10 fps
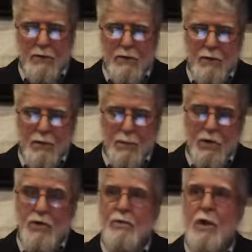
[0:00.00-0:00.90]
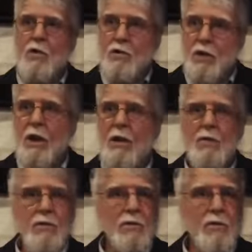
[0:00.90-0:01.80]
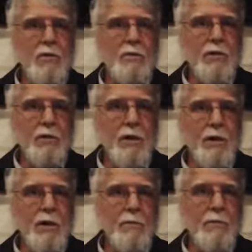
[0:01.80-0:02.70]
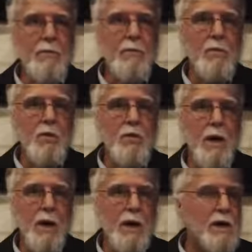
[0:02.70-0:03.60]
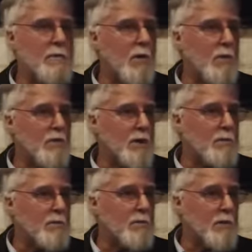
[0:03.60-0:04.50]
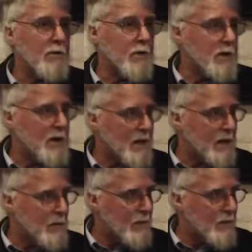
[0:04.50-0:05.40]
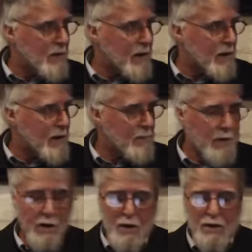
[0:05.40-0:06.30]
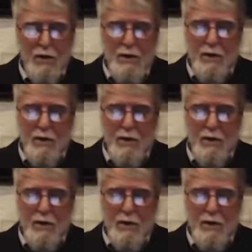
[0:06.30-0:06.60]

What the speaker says: So because of those things, which were early, obviously things that are connected with the very early period,